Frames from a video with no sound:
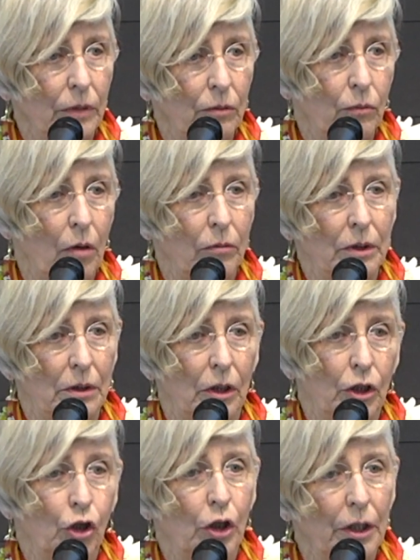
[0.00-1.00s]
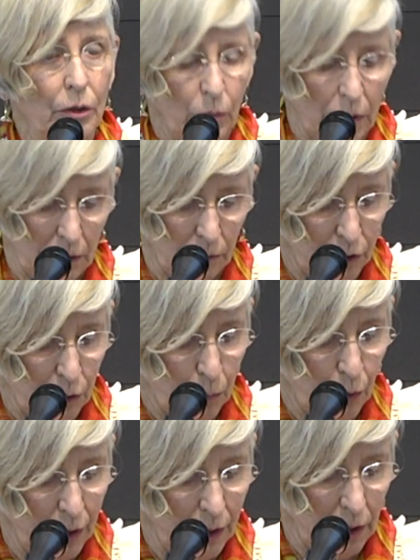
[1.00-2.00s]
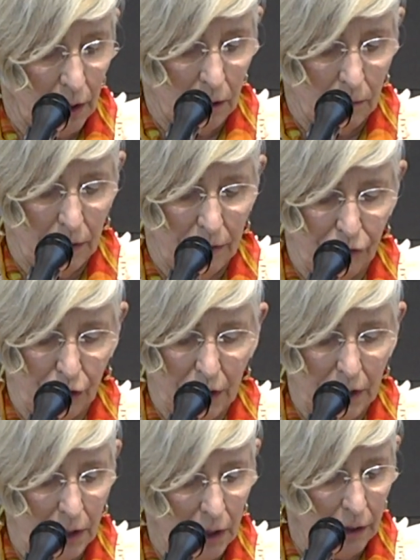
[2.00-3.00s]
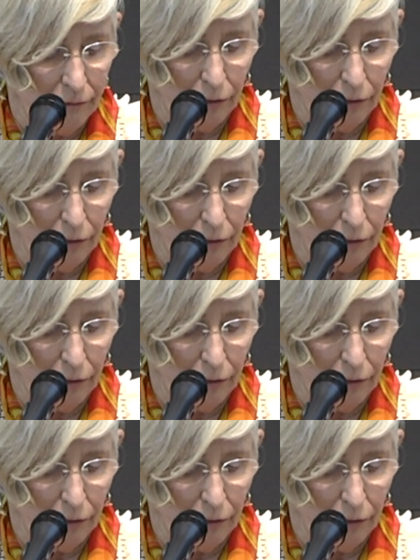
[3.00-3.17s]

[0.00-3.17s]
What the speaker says: than what was an earlier one that was printed, but if you need any